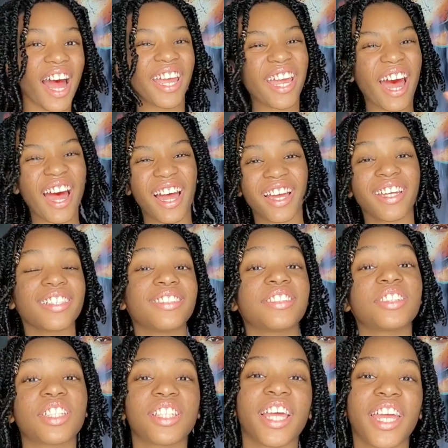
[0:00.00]
Hi guys,
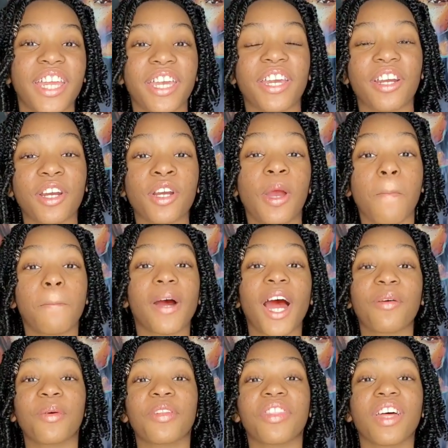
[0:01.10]
Celai here,
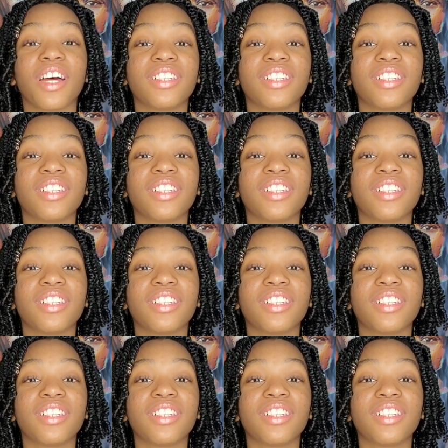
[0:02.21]
back with